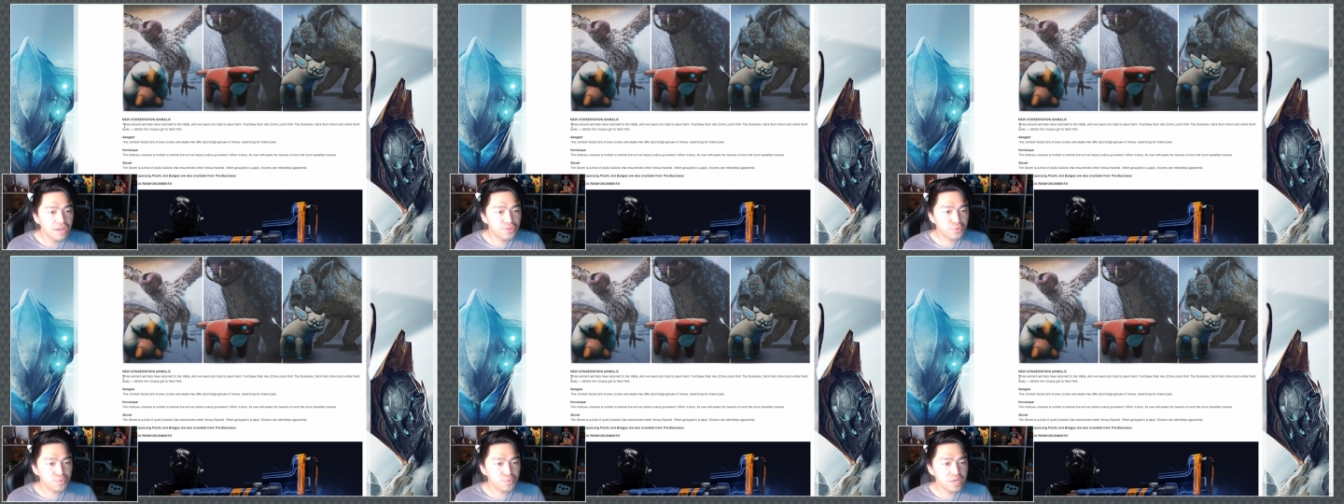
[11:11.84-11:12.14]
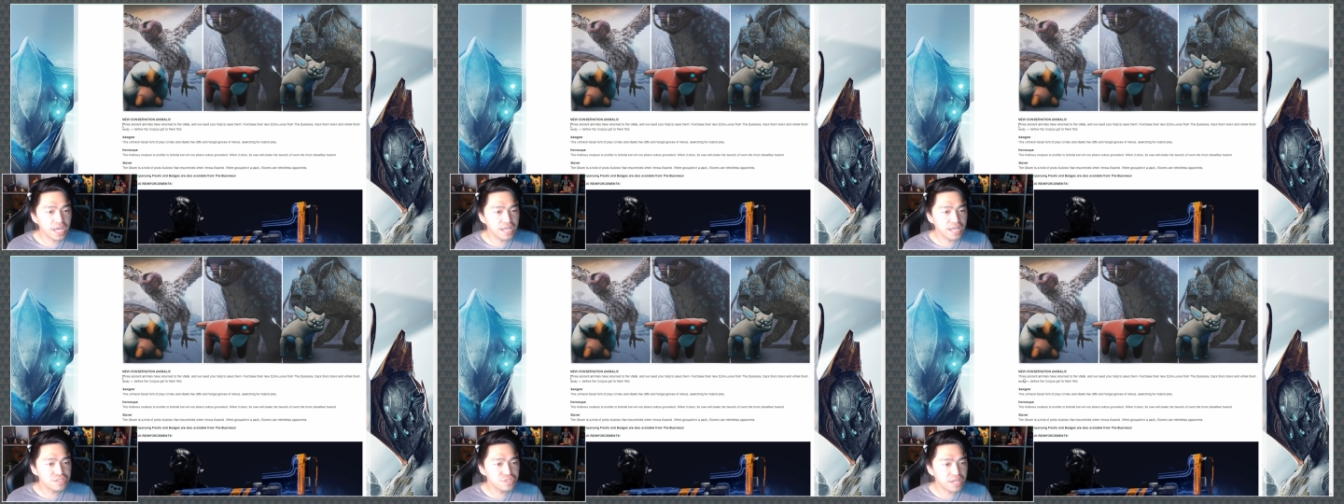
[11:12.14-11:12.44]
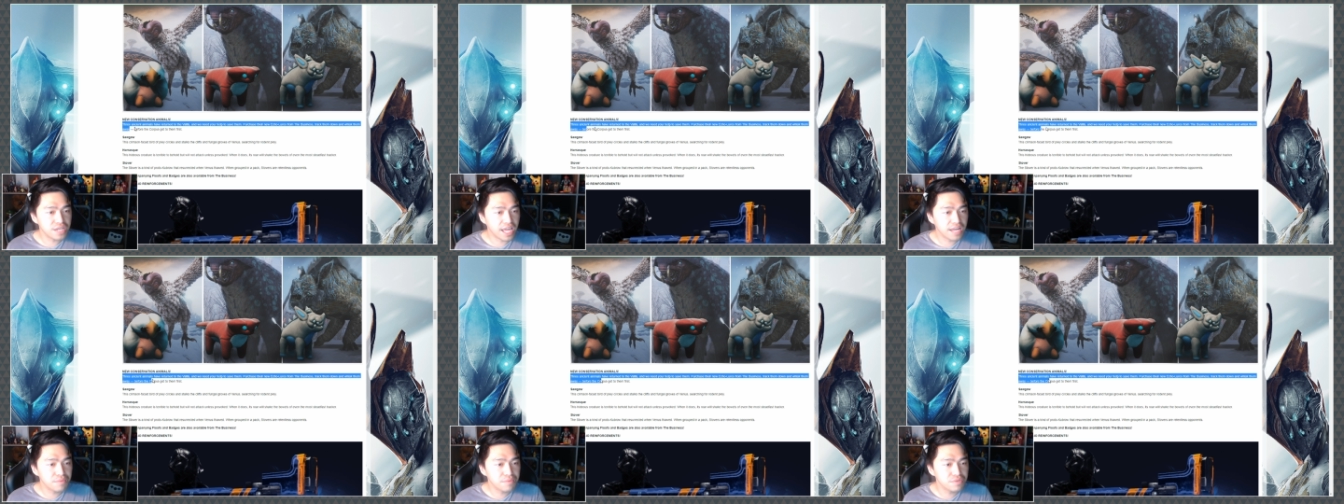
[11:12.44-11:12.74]
Three
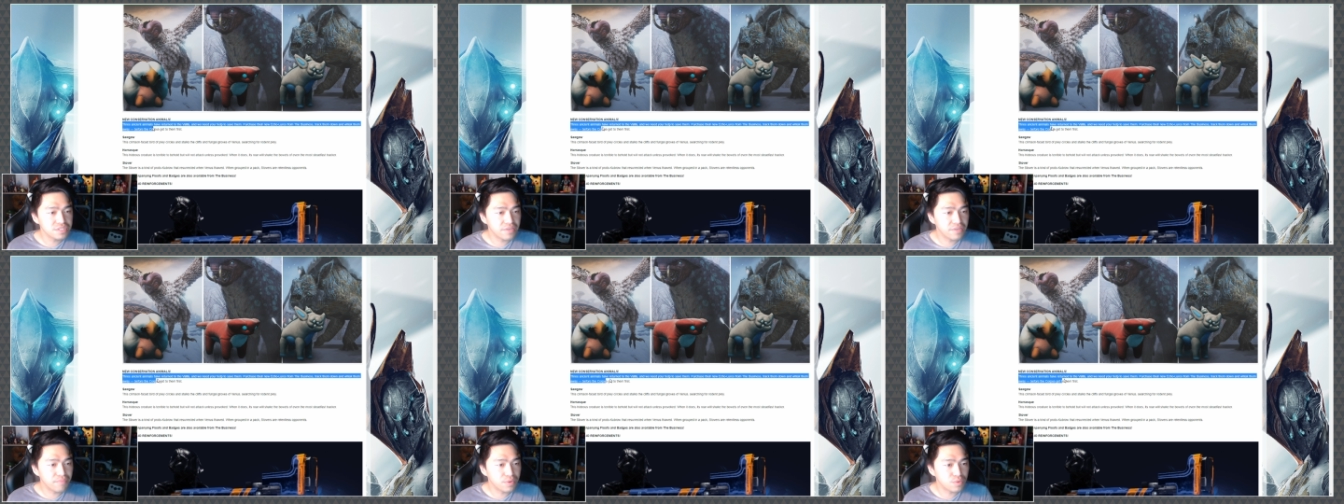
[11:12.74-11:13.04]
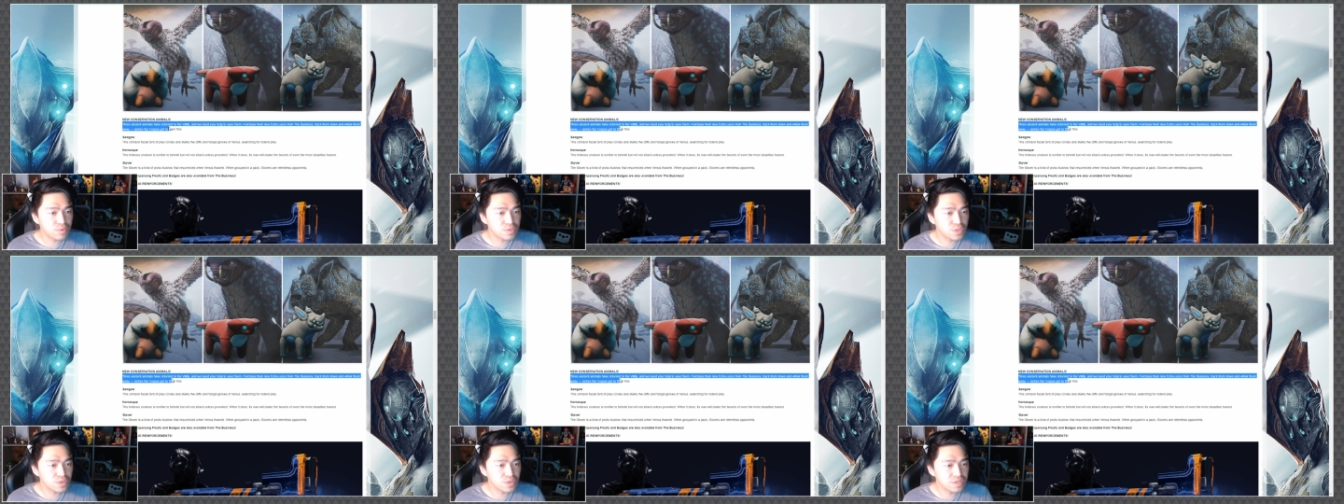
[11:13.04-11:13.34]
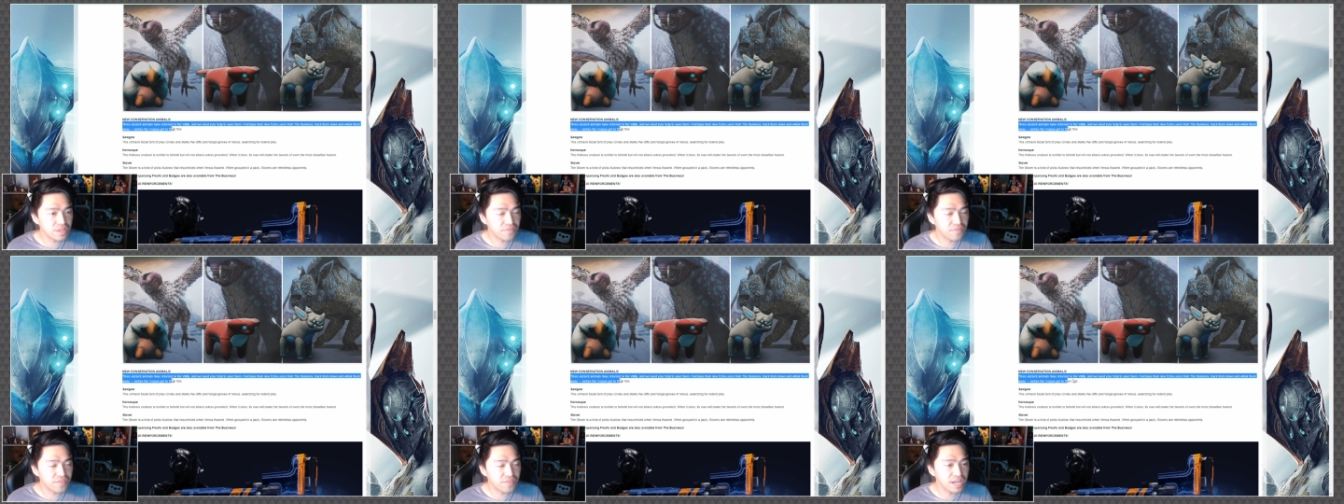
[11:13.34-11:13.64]
ancient animals have been
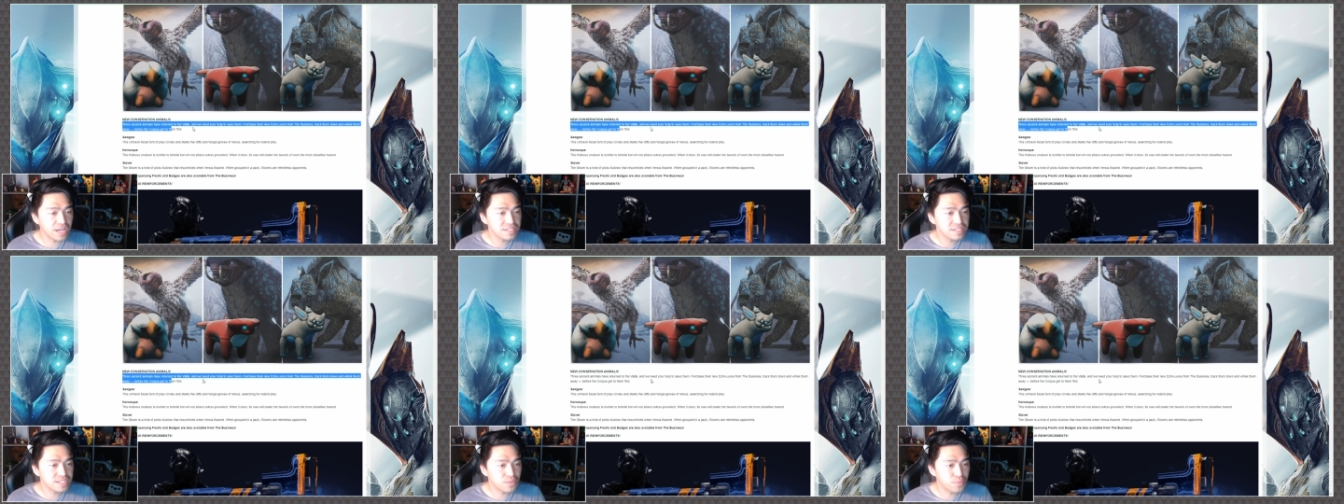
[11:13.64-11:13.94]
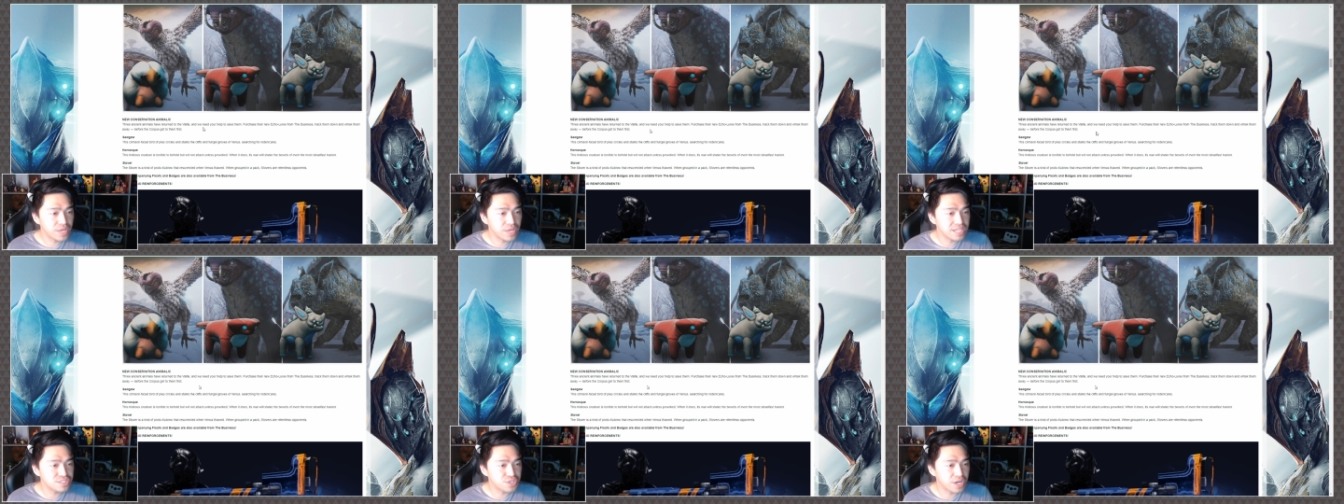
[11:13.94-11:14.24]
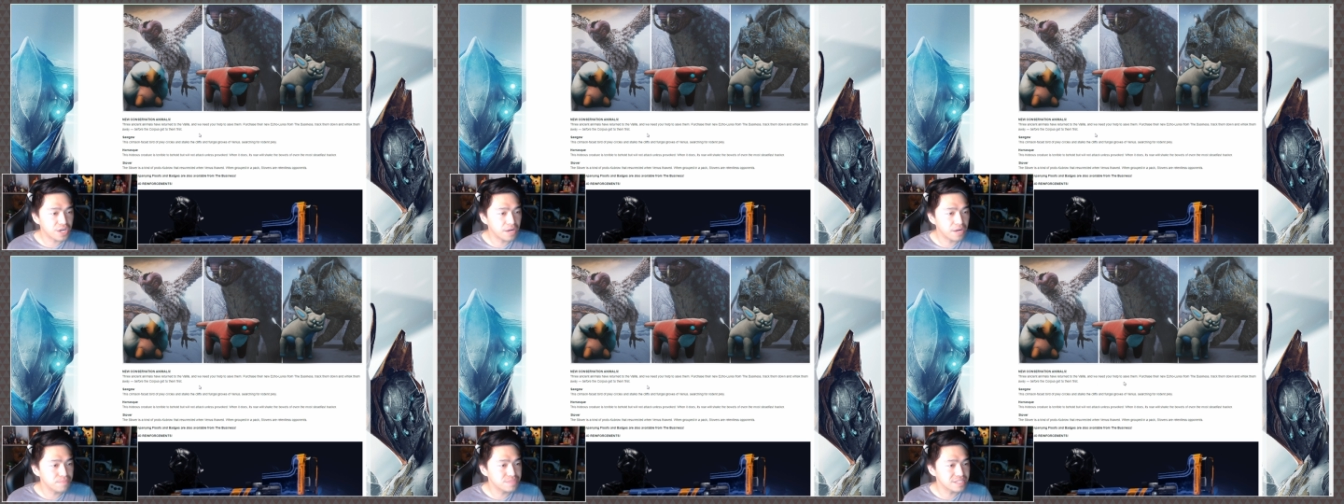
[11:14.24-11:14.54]
returned to the Vallis, and we get
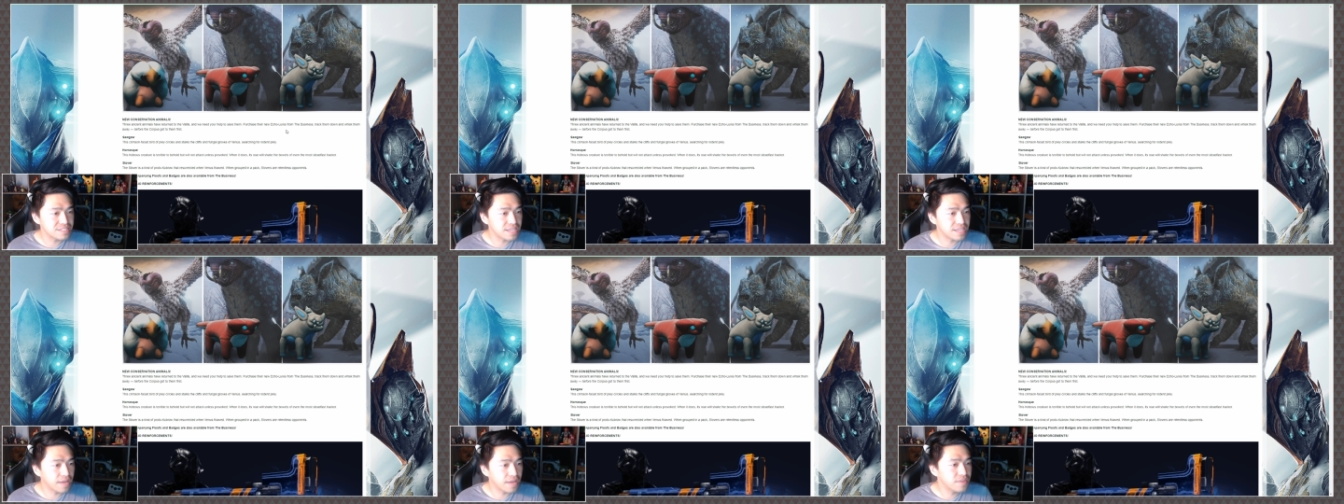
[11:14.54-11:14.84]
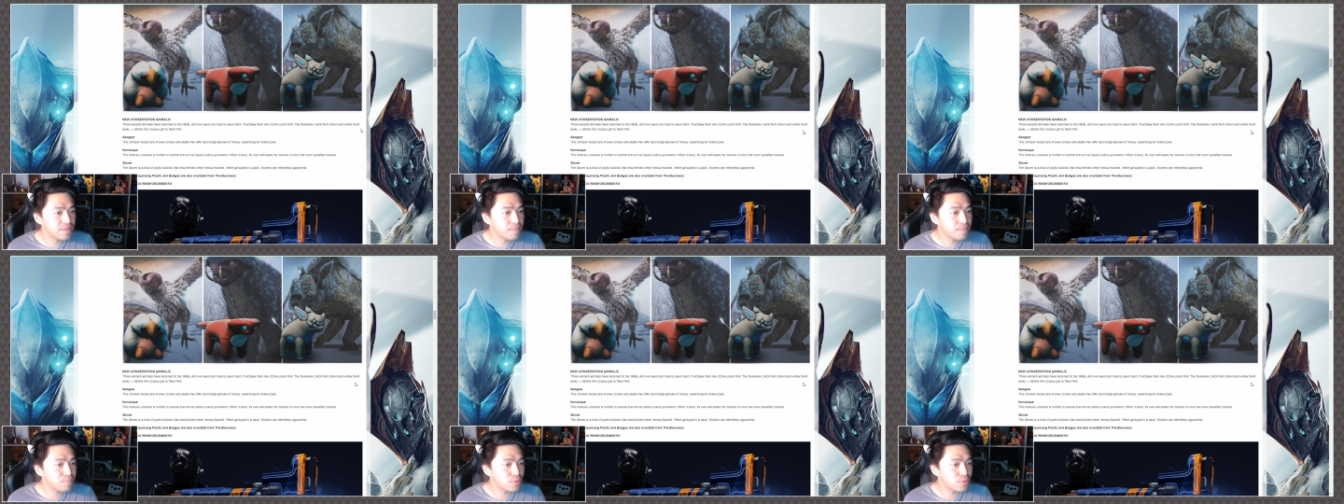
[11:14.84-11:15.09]
your help to save them,